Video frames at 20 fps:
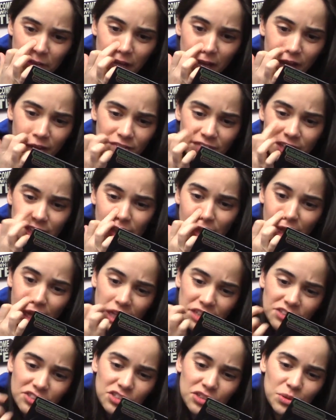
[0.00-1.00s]
They have the
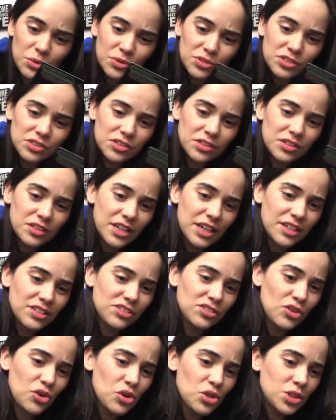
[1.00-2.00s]
Alliance Cruiser, the
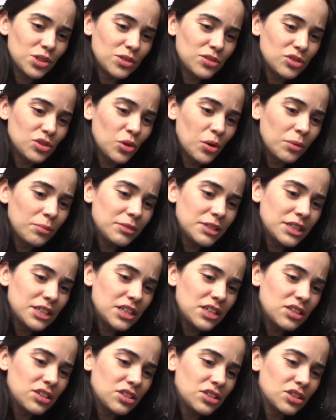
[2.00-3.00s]
SR-2
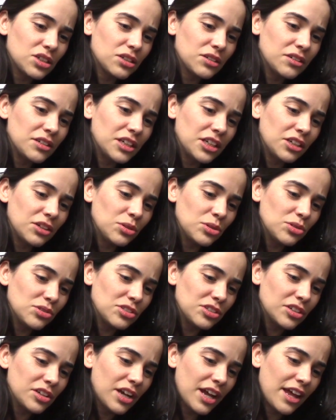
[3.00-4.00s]
Normandy, the Turian
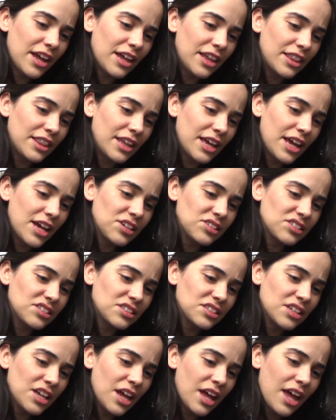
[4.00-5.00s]
Cruiser, and the
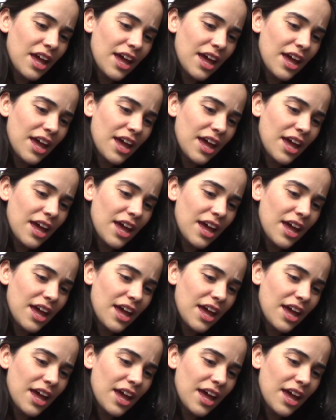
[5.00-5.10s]
S